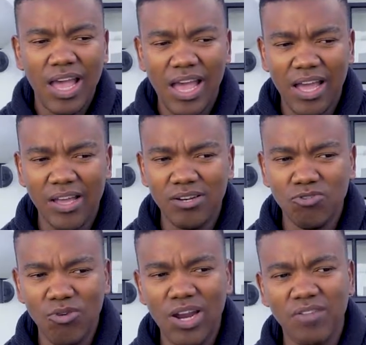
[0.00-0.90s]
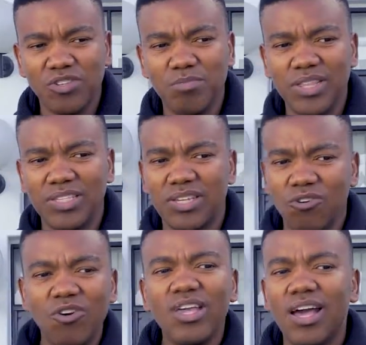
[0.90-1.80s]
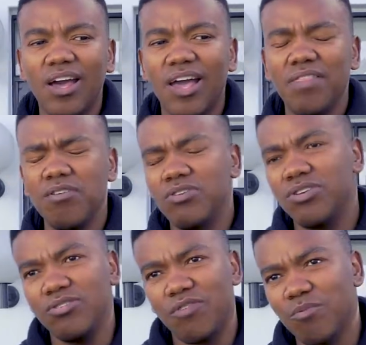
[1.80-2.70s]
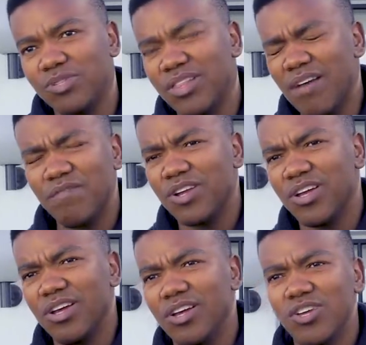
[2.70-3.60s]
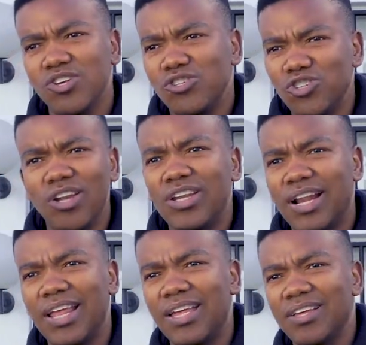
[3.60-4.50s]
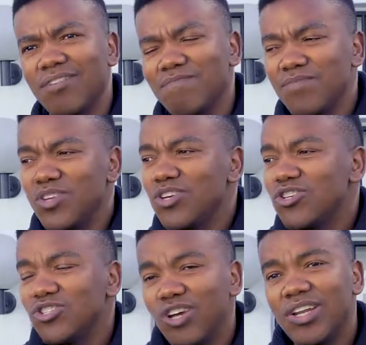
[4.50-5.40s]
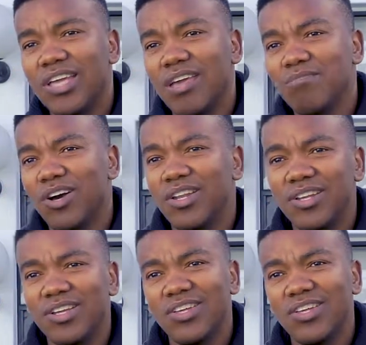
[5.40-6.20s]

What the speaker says: And right after me, they said, oh yeah, and then from South Africa, Johnny Clegg. Johnny came on.